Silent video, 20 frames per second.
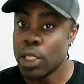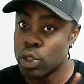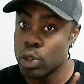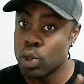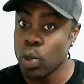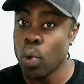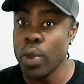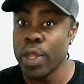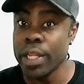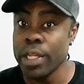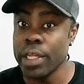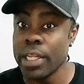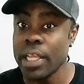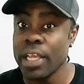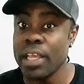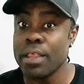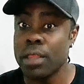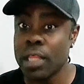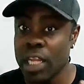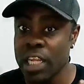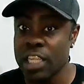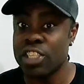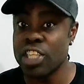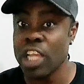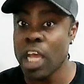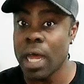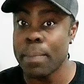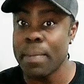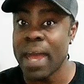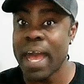Doing their
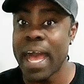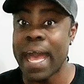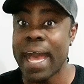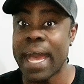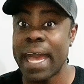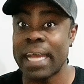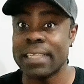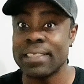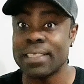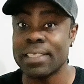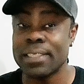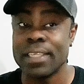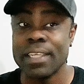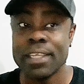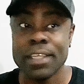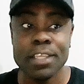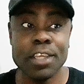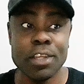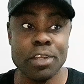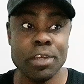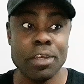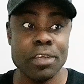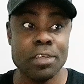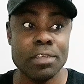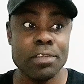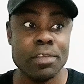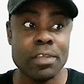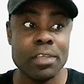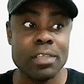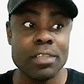job and, you
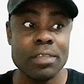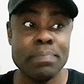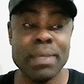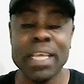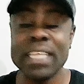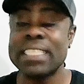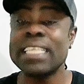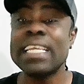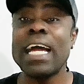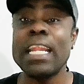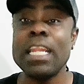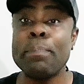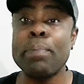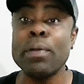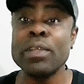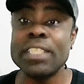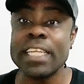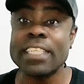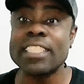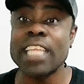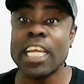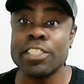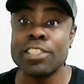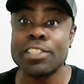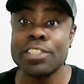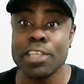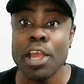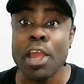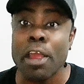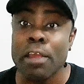know, basically protect and
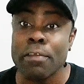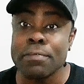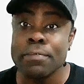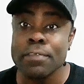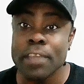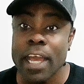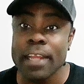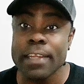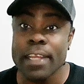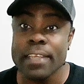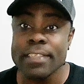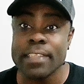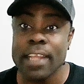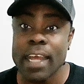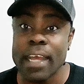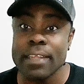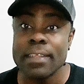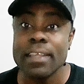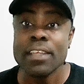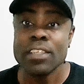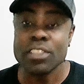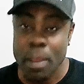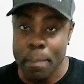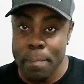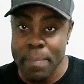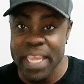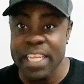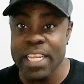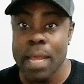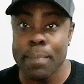serve. You understand? So
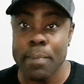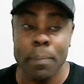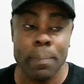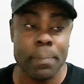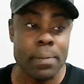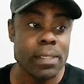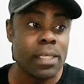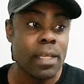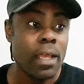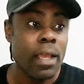big them up.